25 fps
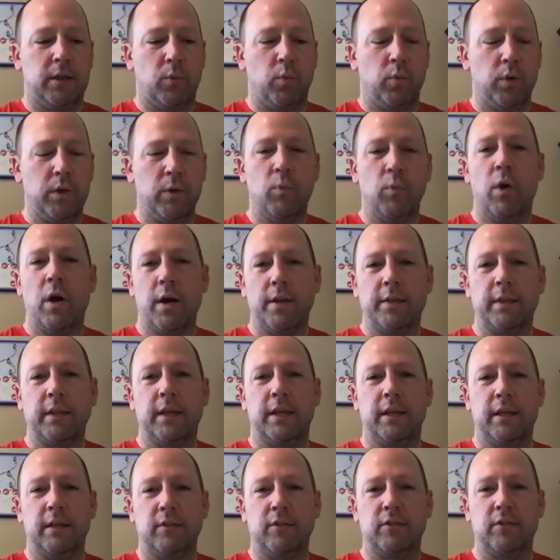We want the
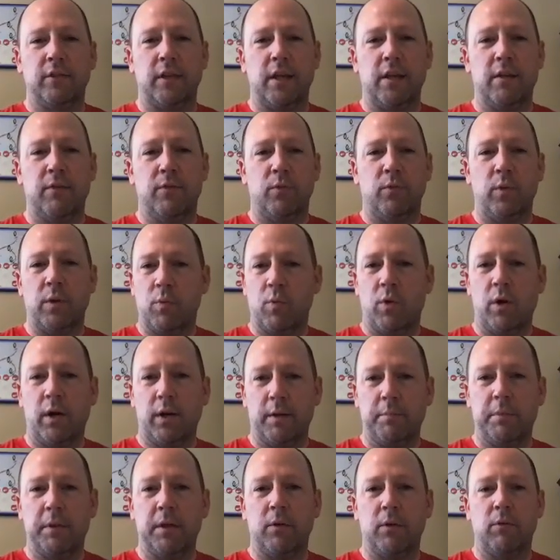kids safe. We
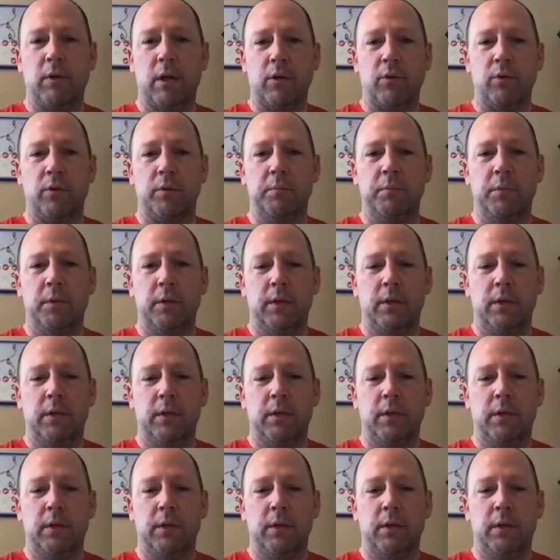want to be around them.